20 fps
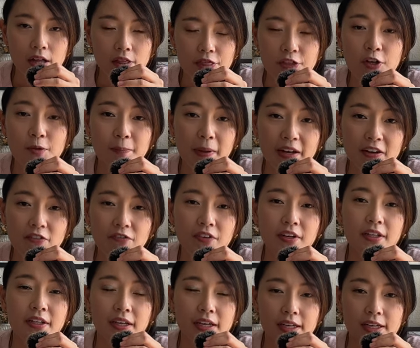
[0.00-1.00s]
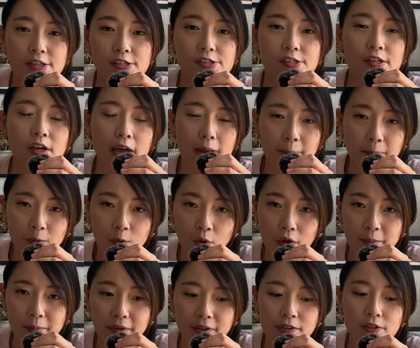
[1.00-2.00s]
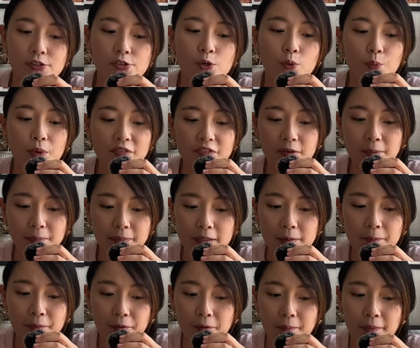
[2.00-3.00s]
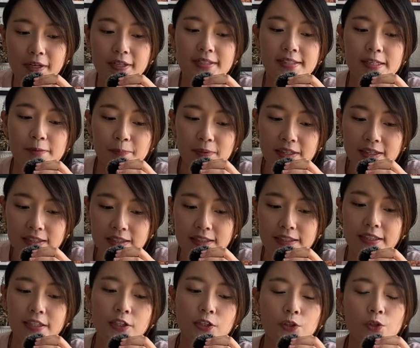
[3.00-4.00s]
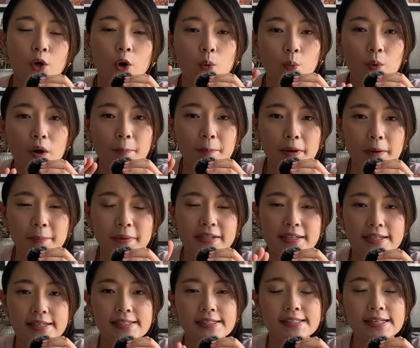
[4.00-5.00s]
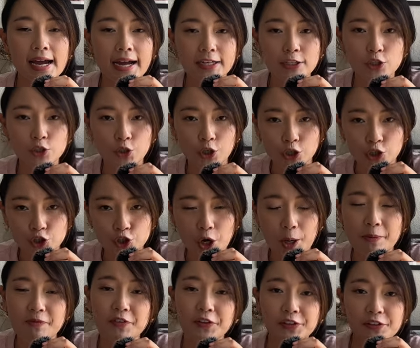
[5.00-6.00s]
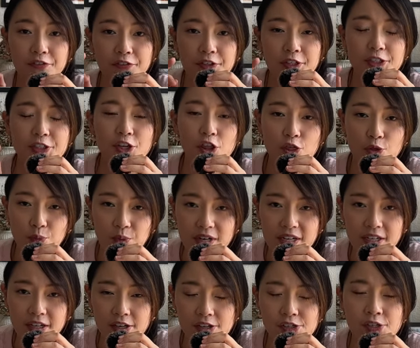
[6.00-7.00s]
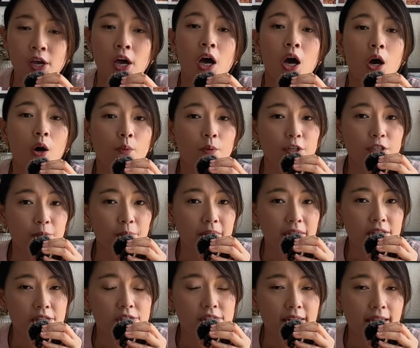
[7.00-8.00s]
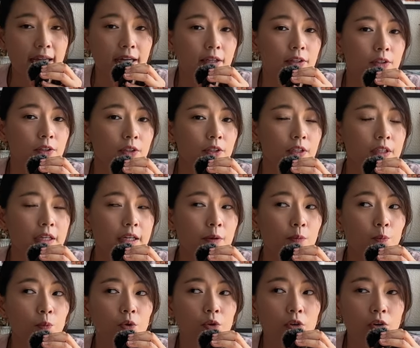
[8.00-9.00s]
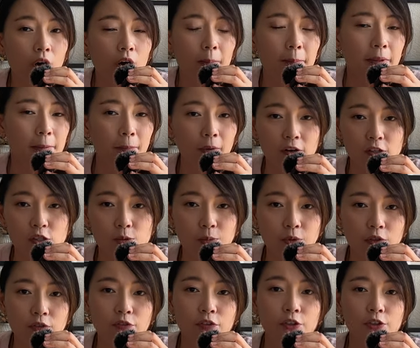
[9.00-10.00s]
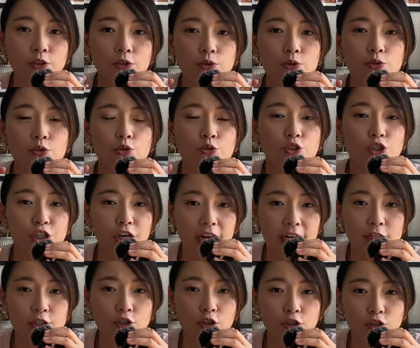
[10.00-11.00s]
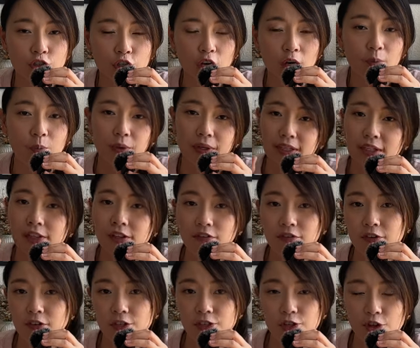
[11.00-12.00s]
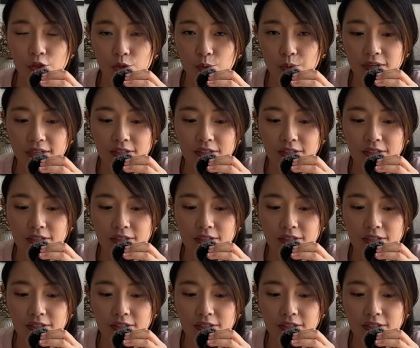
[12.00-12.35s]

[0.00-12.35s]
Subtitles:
A third benefit is employment. So with the B permit, typically your work permit is tied to your job for the first 3 years, which means that it will not be possible for you to change your job within the first 3